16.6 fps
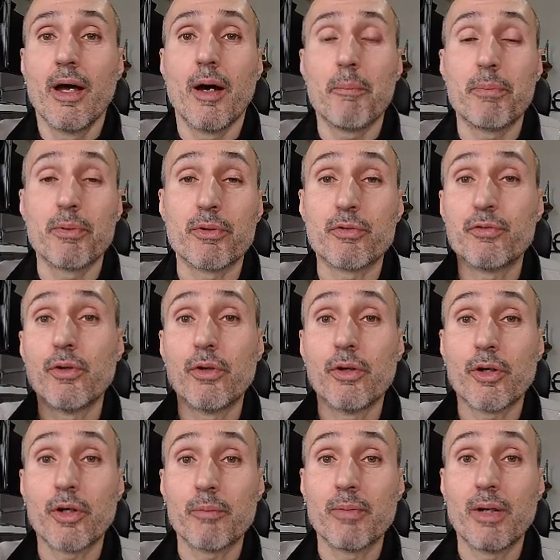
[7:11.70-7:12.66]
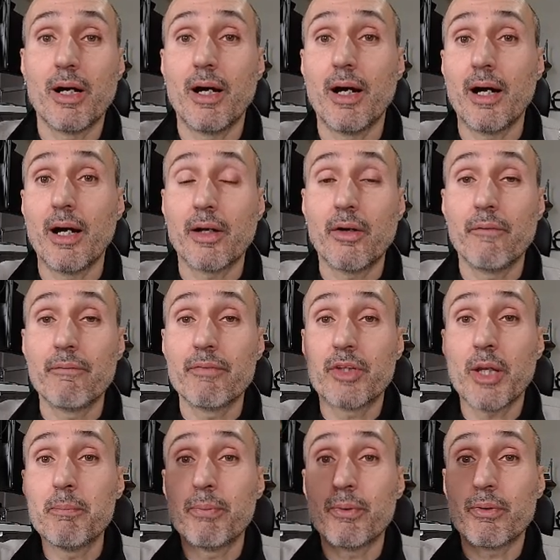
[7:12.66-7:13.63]
perform a
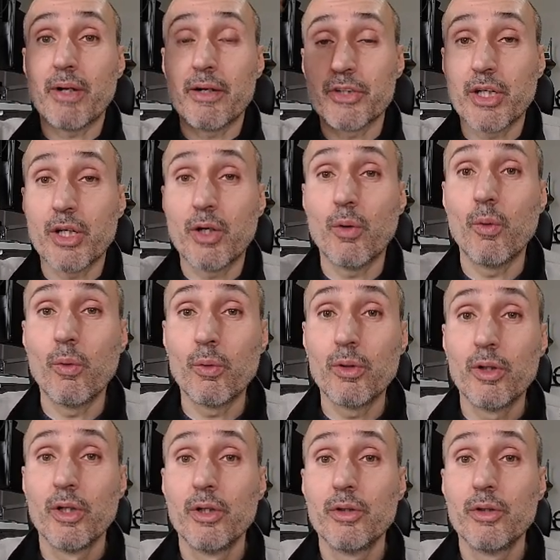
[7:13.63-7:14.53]
contemporary call